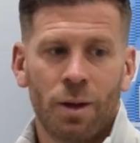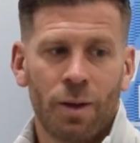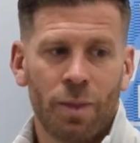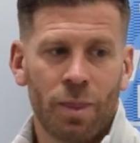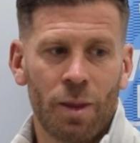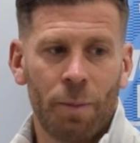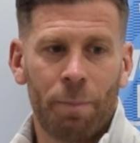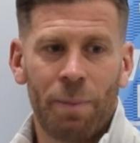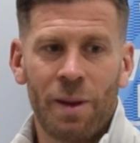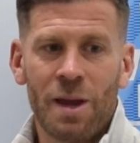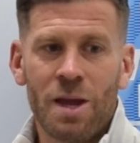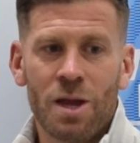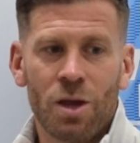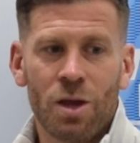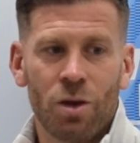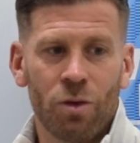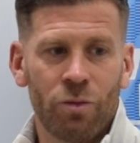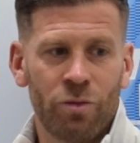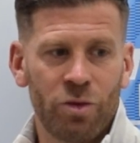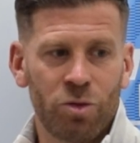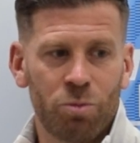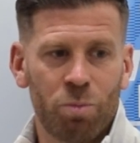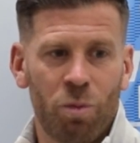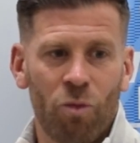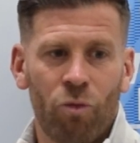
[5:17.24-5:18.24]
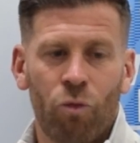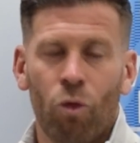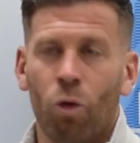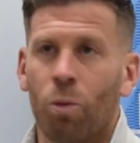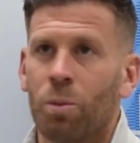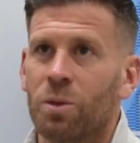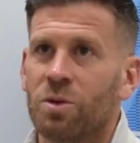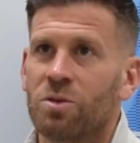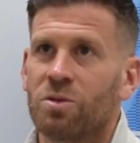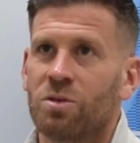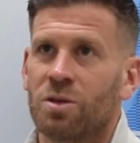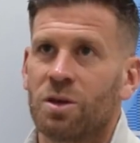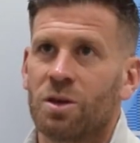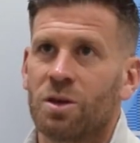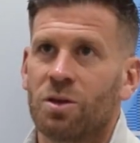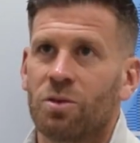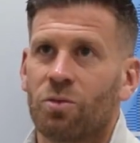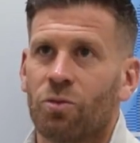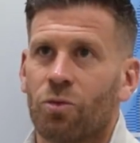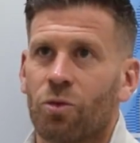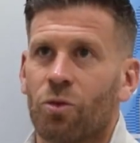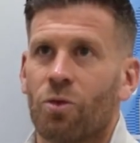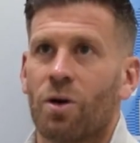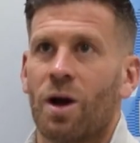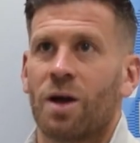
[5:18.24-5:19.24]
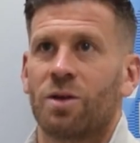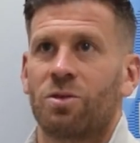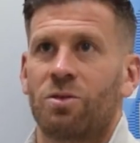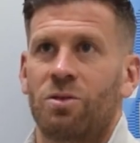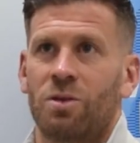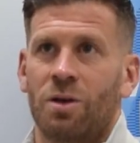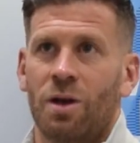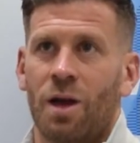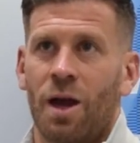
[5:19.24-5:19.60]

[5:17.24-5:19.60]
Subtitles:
the peak of his performances for us